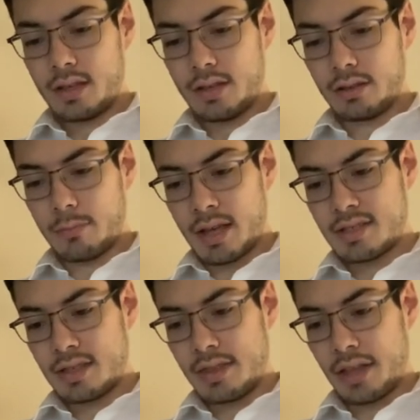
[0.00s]

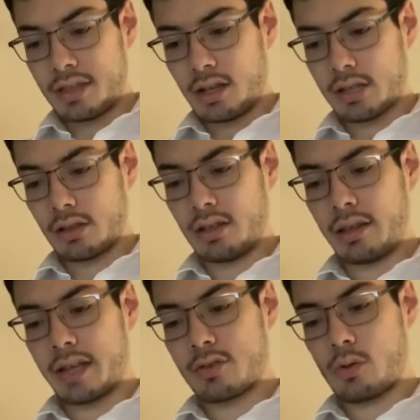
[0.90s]
lamented that the
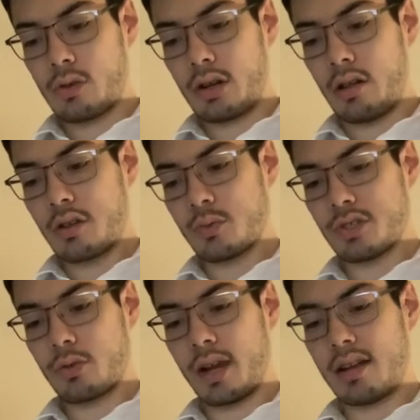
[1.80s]
Electoral College was
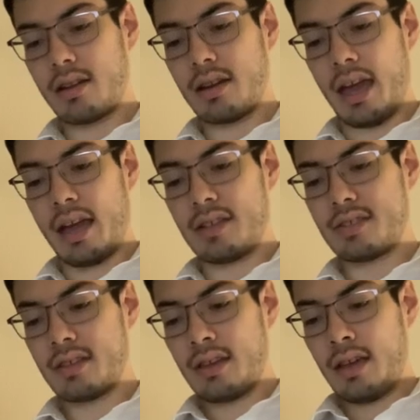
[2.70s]
created in
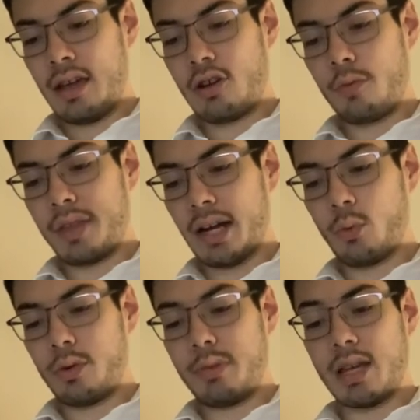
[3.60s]
haste and hoped that it
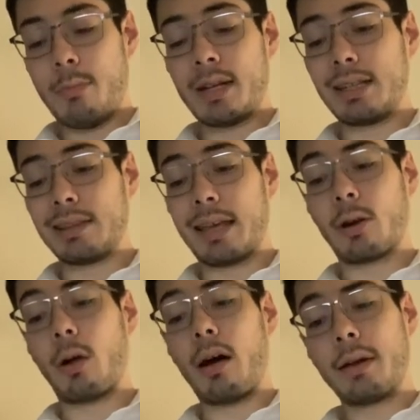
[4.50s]
would be amended
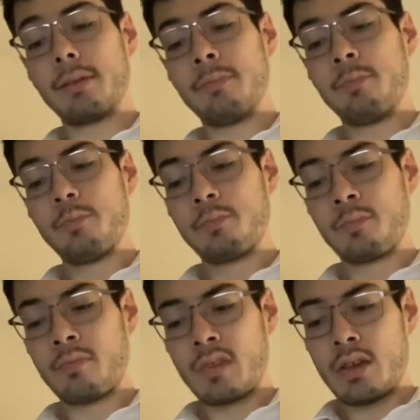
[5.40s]
later on.
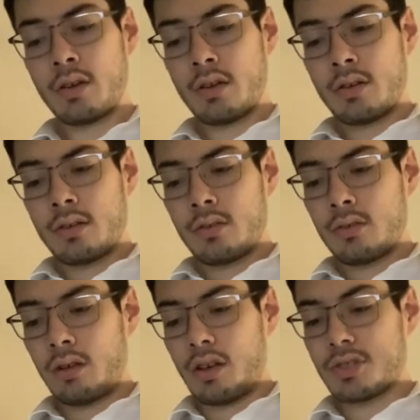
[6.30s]

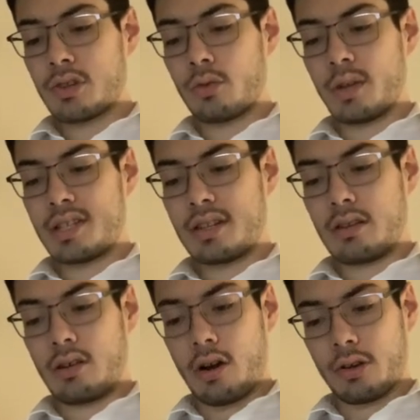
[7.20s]
Also reasoned in
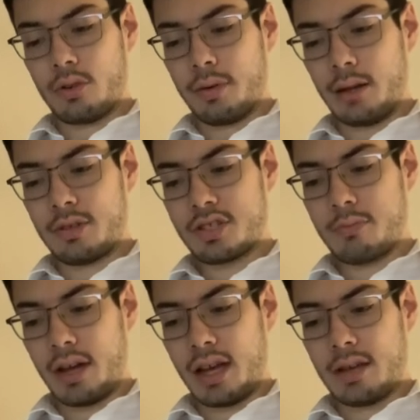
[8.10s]
an article published
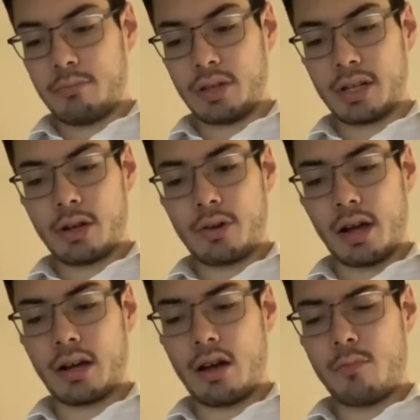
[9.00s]
by
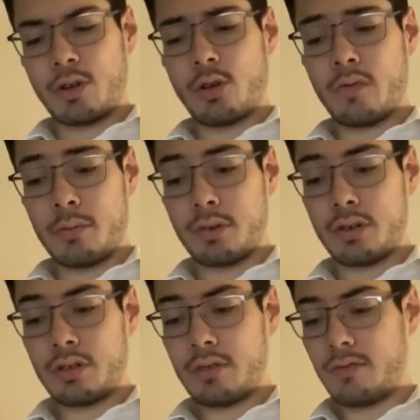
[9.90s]
Politico.com on
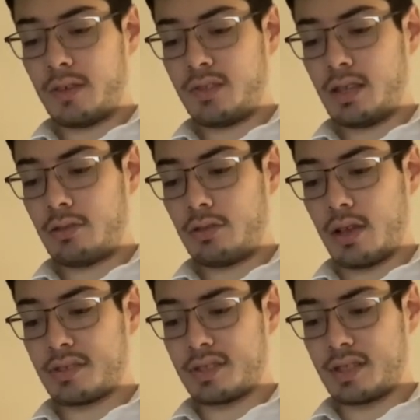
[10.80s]
November 15th,
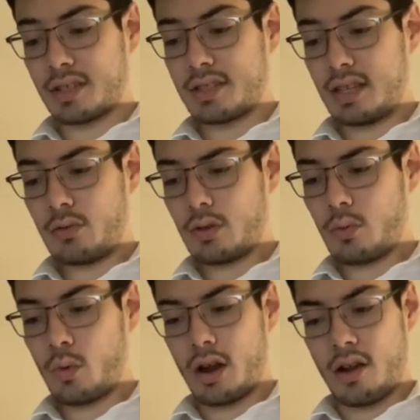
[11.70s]
2016,
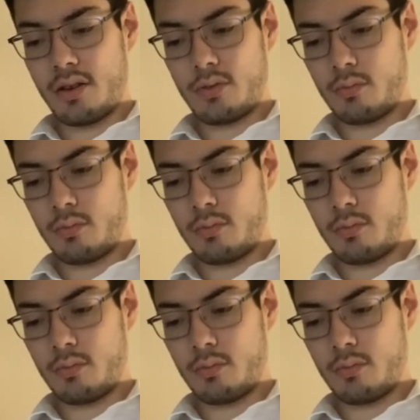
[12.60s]
we are